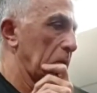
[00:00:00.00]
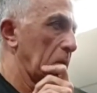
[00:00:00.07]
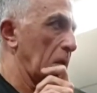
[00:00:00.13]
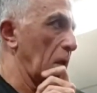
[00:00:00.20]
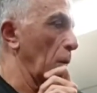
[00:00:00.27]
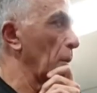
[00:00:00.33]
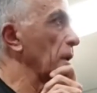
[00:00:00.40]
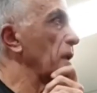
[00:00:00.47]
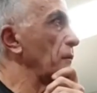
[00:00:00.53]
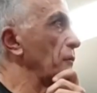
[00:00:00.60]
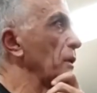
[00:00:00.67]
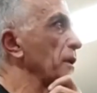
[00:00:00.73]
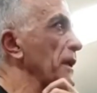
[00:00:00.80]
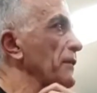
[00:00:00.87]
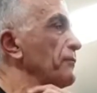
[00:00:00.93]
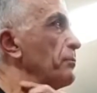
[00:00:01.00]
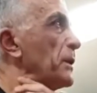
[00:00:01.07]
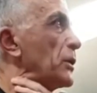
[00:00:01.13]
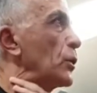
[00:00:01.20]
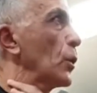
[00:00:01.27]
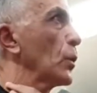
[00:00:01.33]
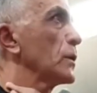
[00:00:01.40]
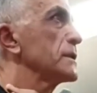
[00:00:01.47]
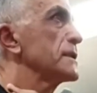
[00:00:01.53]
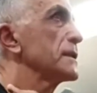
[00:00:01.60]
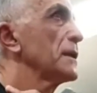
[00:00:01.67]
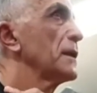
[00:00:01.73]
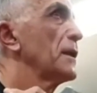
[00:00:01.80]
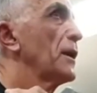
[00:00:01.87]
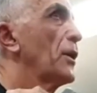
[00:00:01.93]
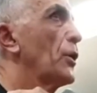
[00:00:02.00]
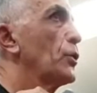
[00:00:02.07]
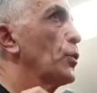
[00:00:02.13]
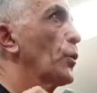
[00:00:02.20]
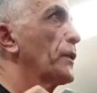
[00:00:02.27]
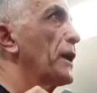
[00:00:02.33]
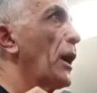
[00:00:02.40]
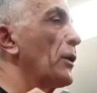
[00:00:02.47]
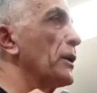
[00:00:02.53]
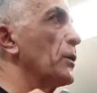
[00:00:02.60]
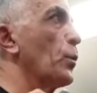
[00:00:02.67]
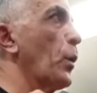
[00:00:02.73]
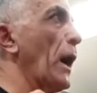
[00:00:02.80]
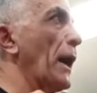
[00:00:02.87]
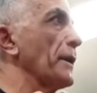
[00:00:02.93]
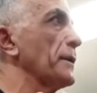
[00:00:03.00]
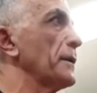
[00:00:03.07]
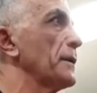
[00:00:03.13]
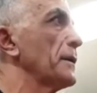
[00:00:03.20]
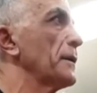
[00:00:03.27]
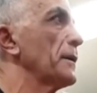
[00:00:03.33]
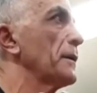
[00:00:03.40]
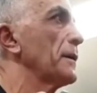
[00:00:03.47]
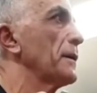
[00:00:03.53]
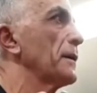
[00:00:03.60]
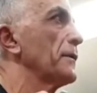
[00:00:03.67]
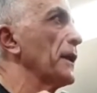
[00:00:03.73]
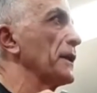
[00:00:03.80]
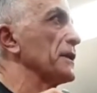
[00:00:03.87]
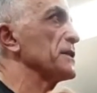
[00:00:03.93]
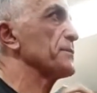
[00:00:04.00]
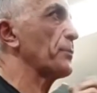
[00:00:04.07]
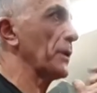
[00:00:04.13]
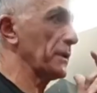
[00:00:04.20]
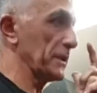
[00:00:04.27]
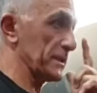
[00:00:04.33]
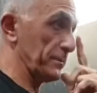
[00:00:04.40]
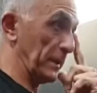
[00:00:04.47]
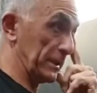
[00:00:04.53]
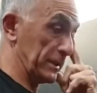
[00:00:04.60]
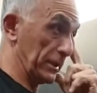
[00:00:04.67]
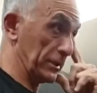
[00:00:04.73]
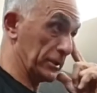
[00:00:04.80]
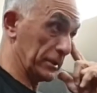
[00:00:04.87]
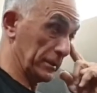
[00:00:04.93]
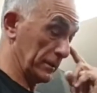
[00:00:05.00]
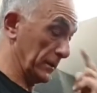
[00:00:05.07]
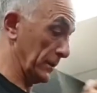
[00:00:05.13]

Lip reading: And I want to give you a gift because you're the only one that can spread this message